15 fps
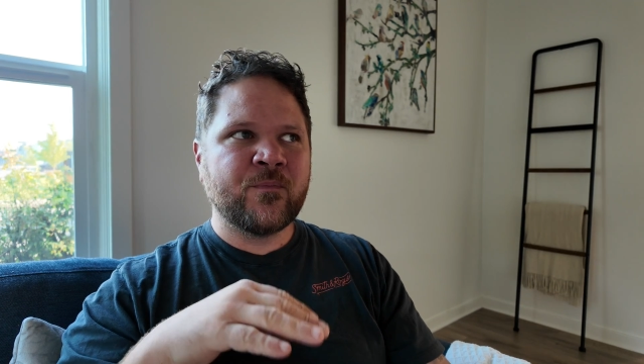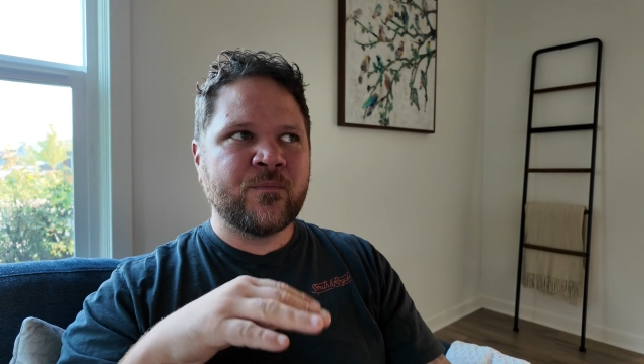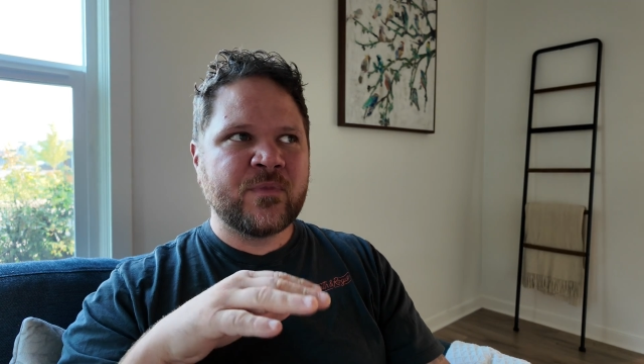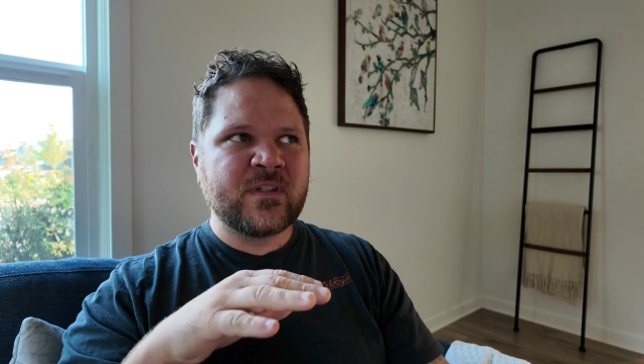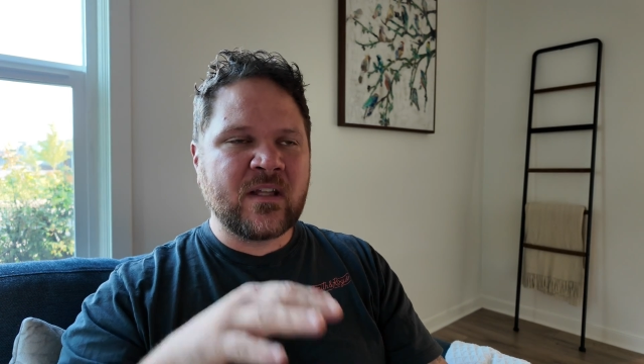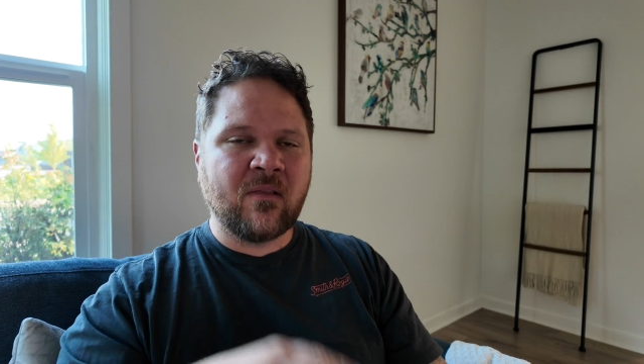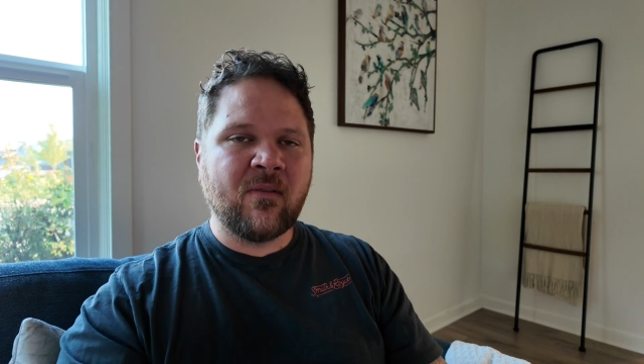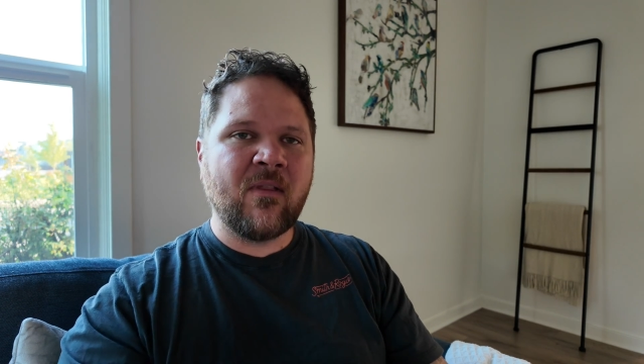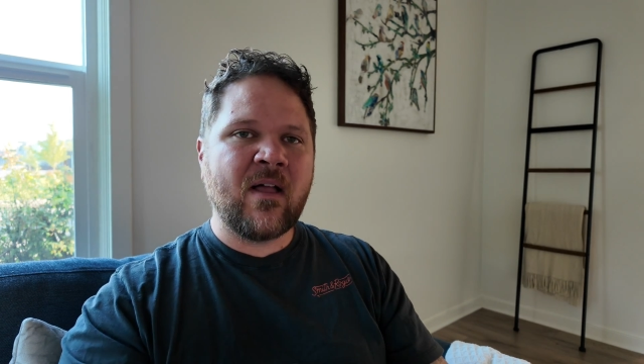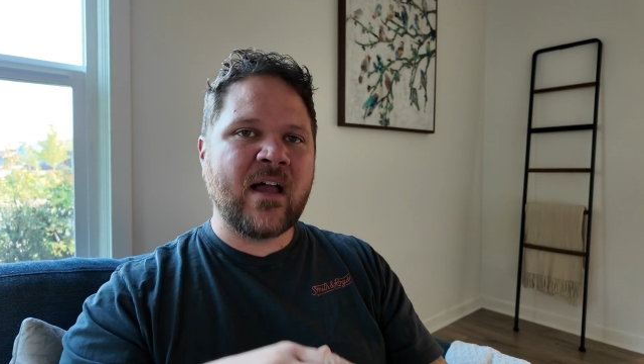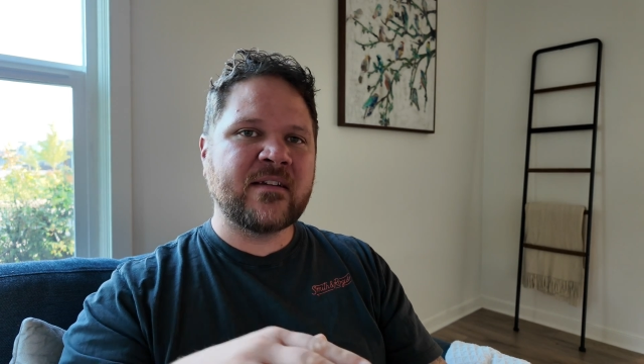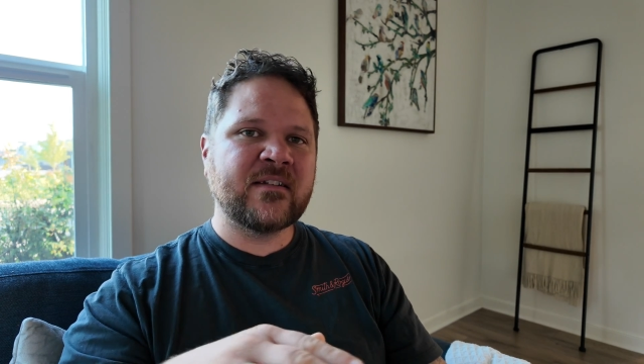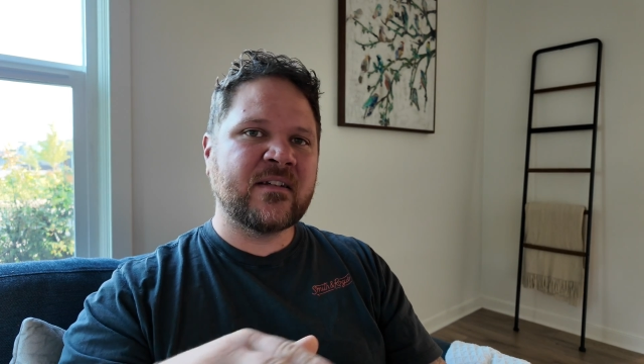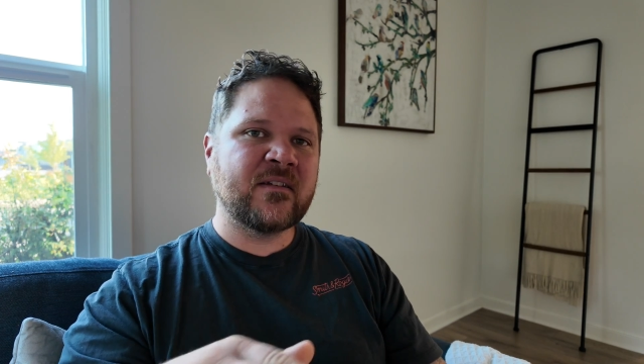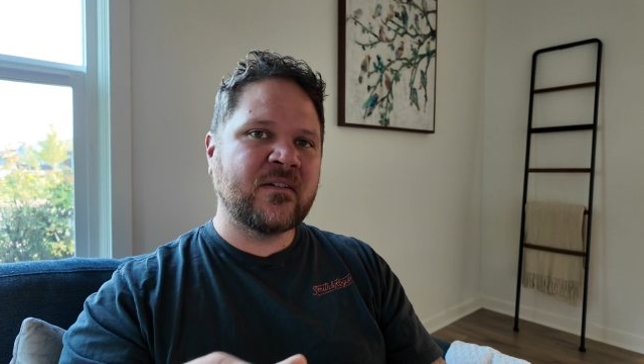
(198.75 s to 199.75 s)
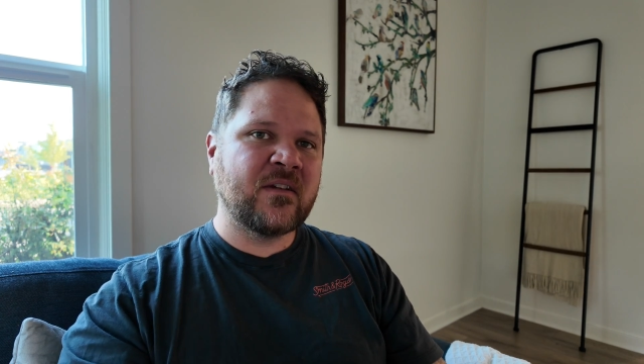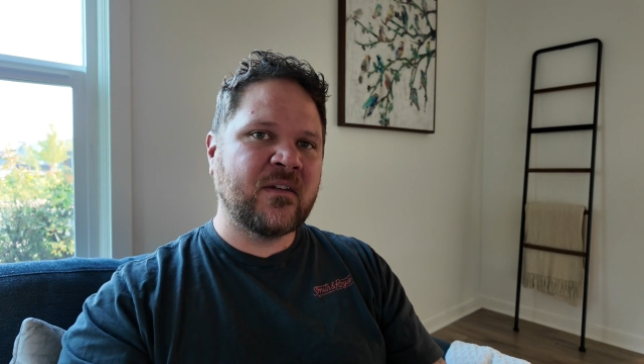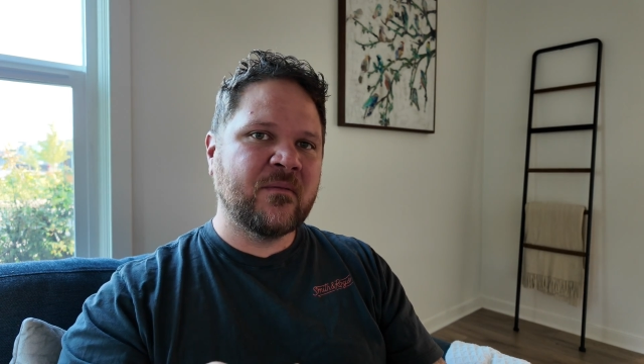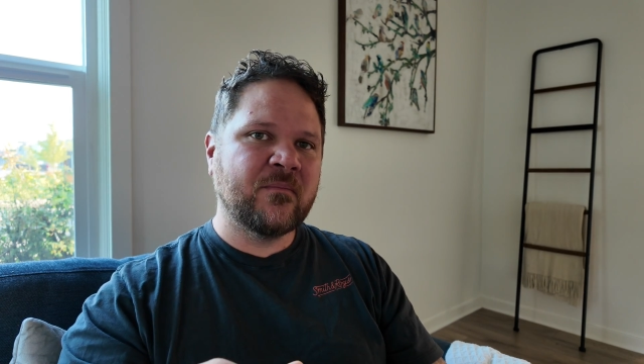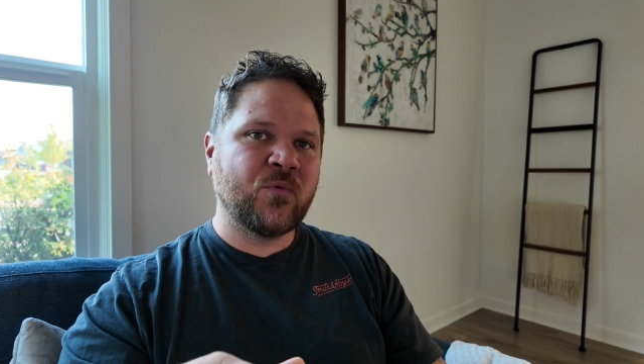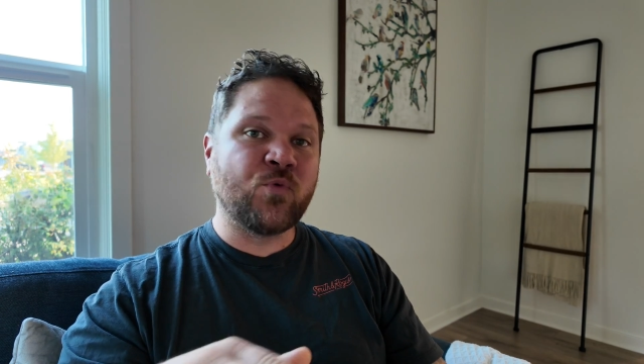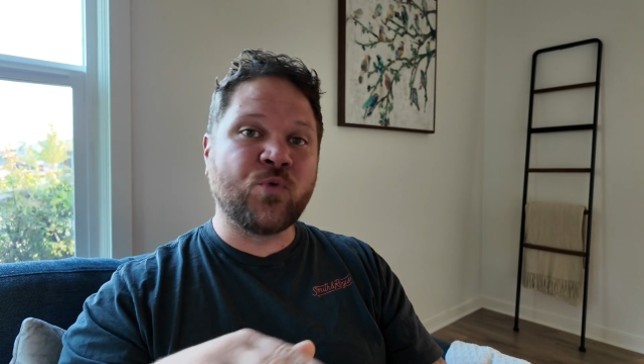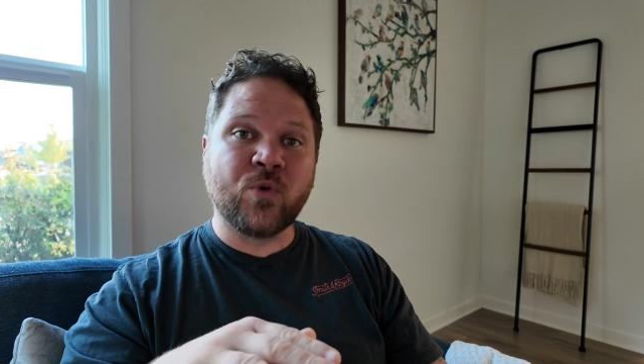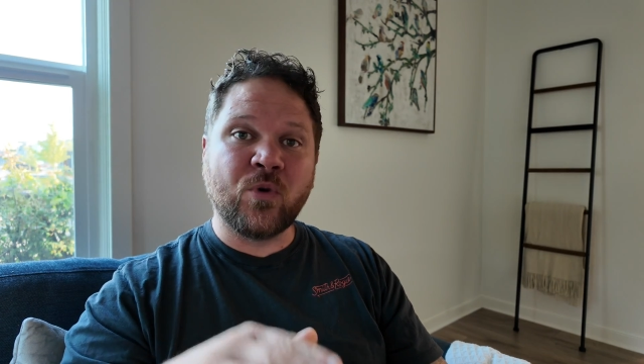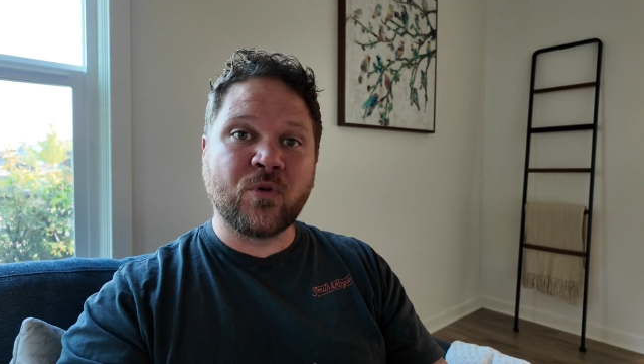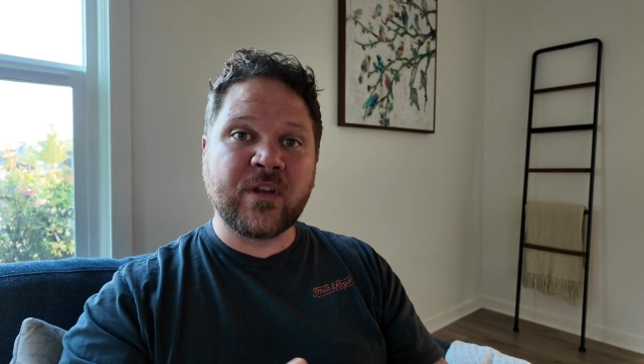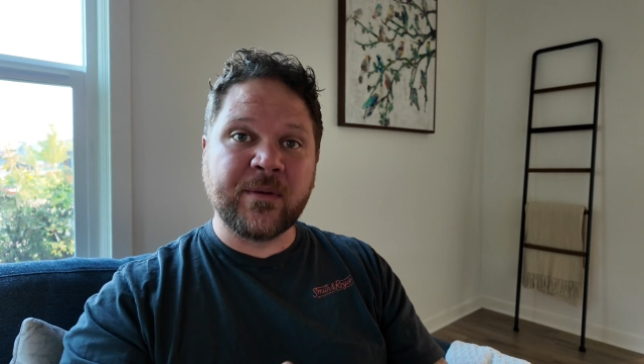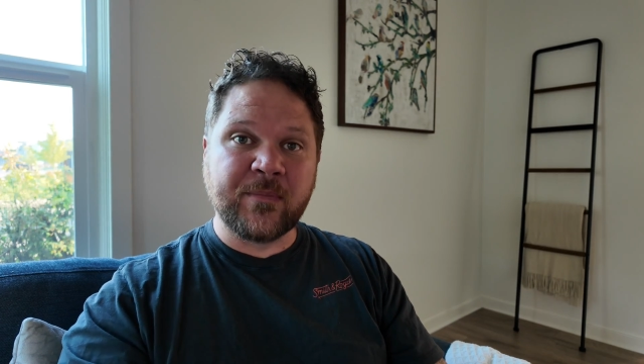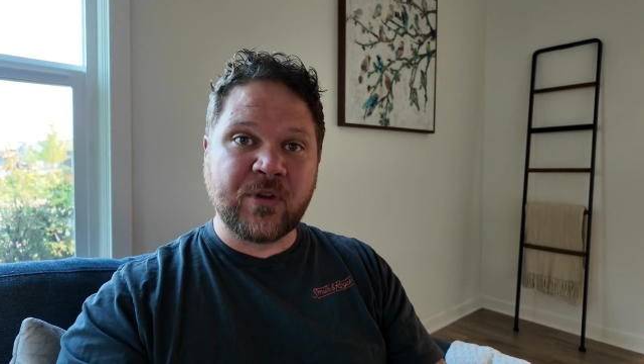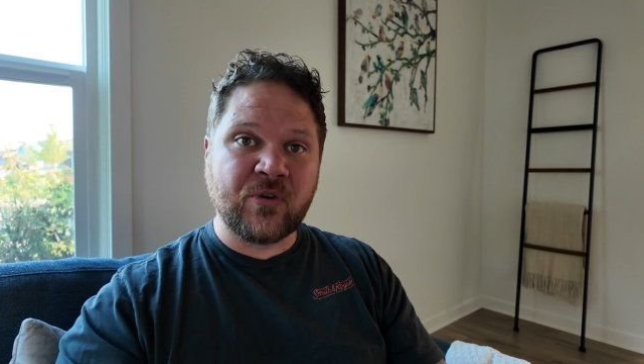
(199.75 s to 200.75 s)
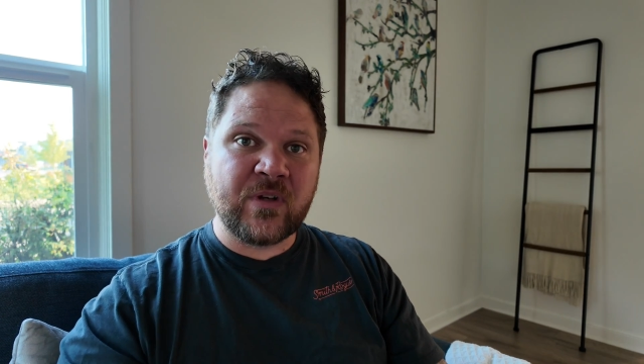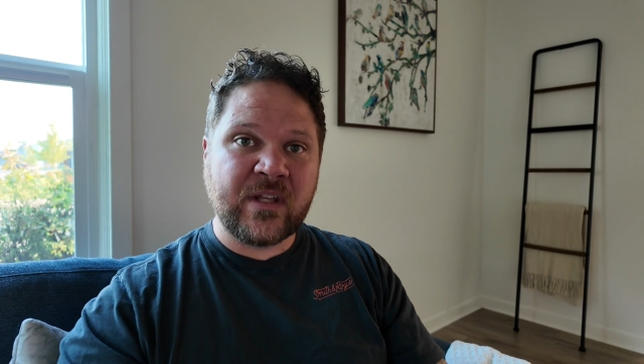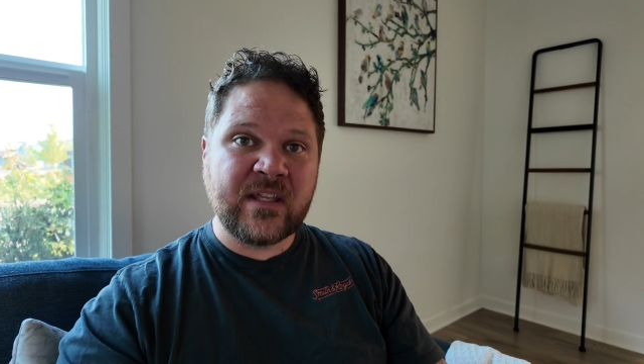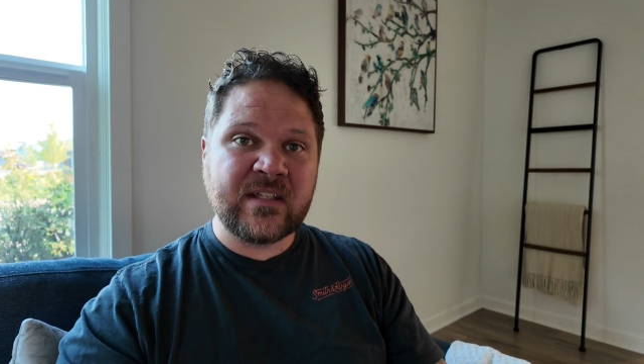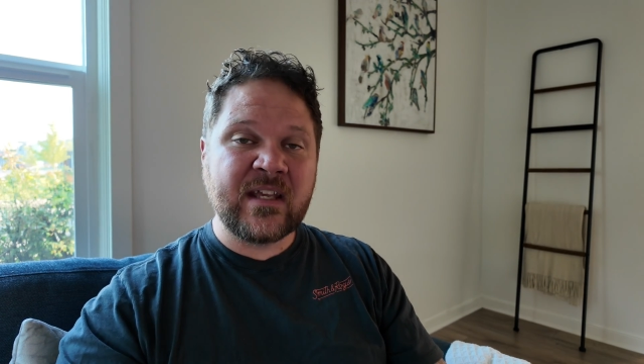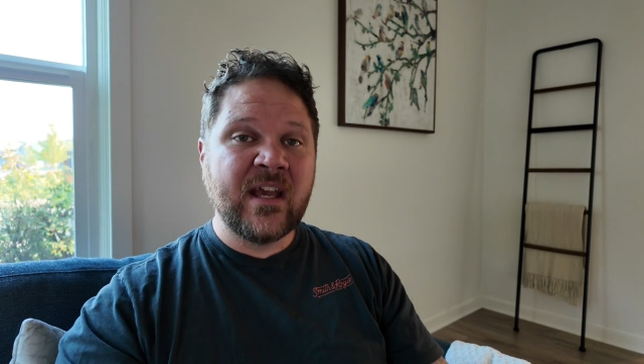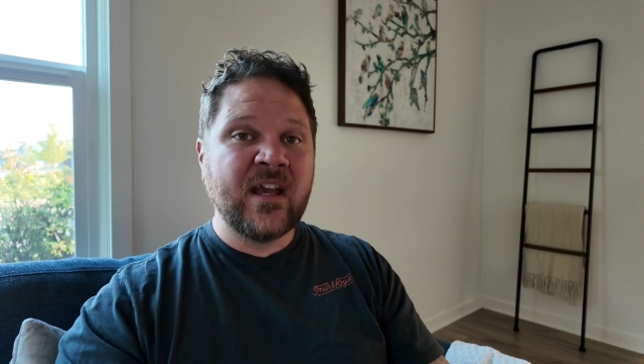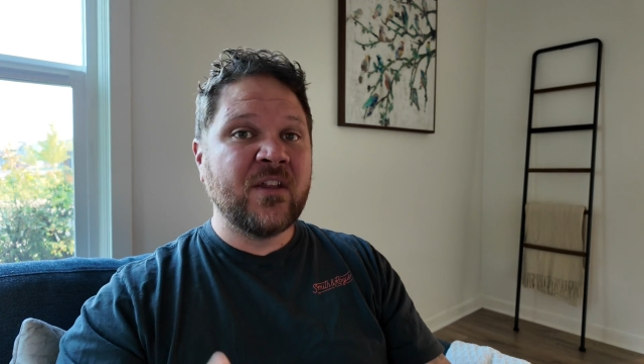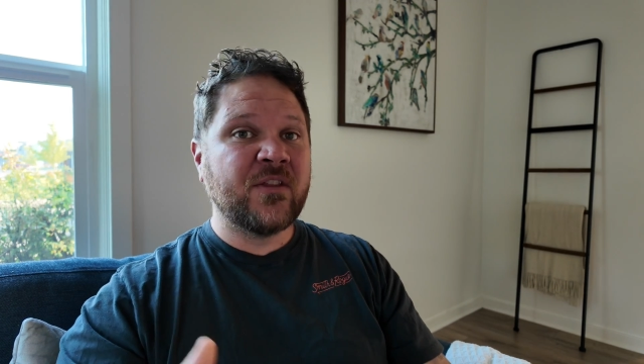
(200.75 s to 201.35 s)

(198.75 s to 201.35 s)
select rural communities,